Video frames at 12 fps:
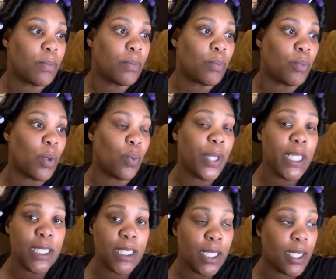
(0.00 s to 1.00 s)
what we
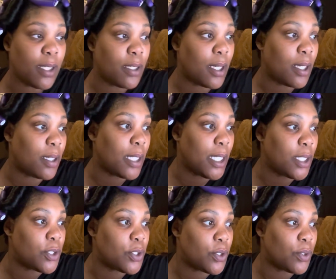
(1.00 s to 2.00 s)
did
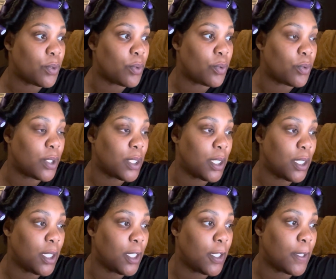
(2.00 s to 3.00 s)
into
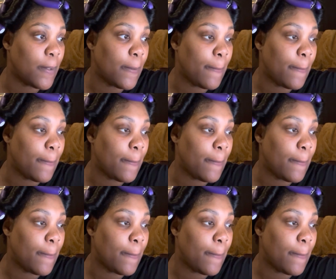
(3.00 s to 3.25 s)
the,